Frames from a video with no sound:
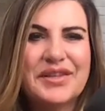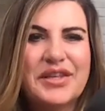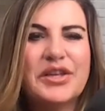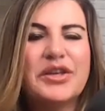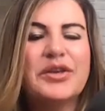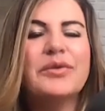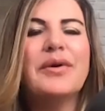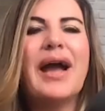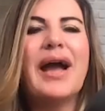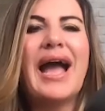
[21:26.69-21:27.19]

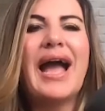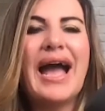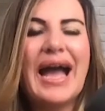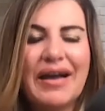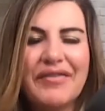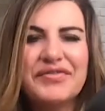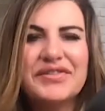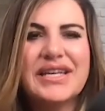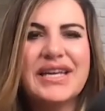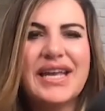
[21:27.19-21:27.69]
You
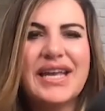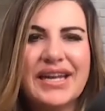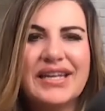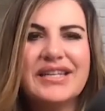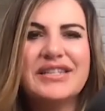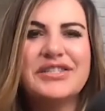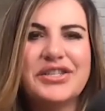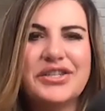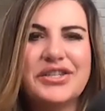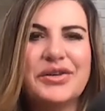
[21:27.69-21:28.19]
have to get
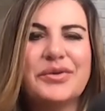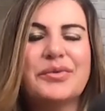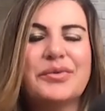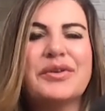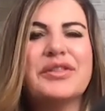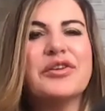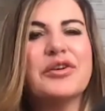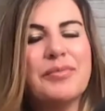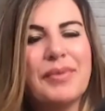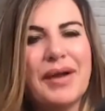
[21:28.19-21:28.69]
in tune
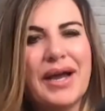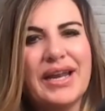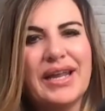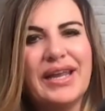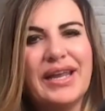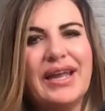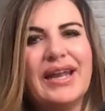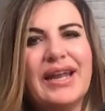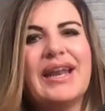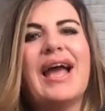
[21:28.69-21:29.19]
with your
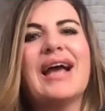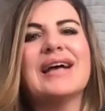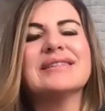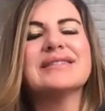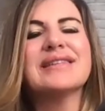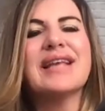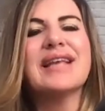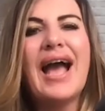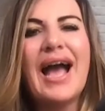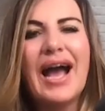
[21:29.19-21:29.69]
body and
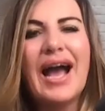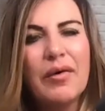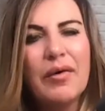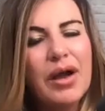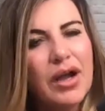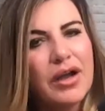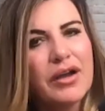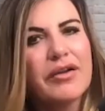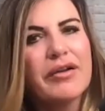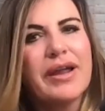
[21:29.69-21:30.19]
ask, How
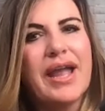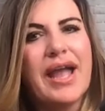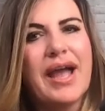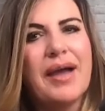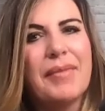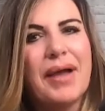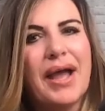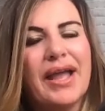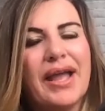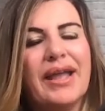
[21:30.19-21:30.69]
hungry
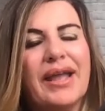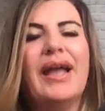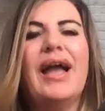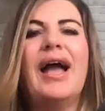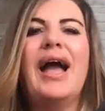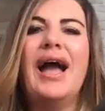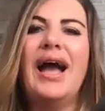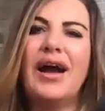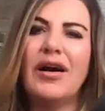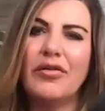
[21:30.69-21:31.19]
am I?
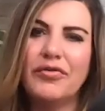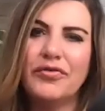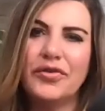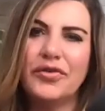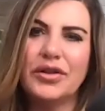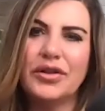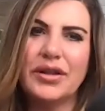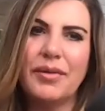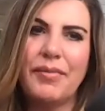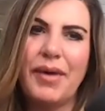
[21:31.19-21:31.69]
How
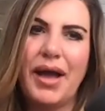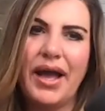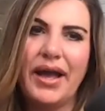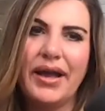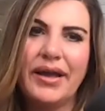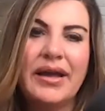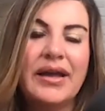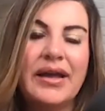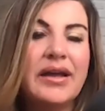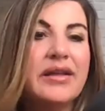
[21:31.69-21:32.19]
full am
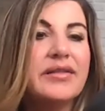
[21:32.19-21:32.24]
I?